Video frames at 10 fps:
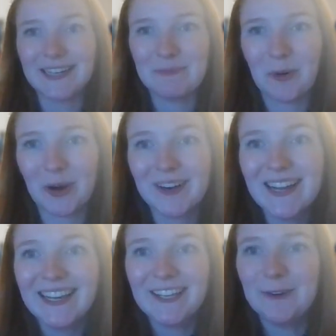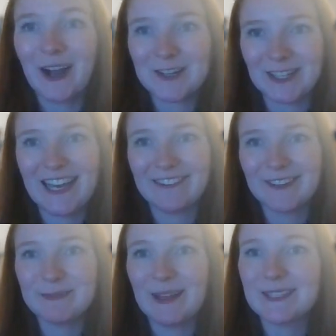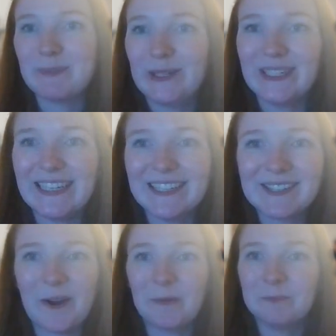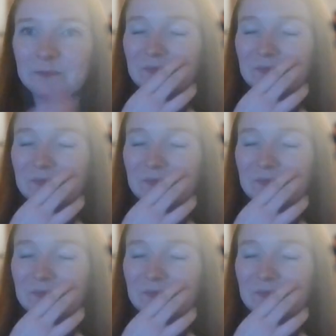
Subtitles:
anymore. You actually have responsibilities. So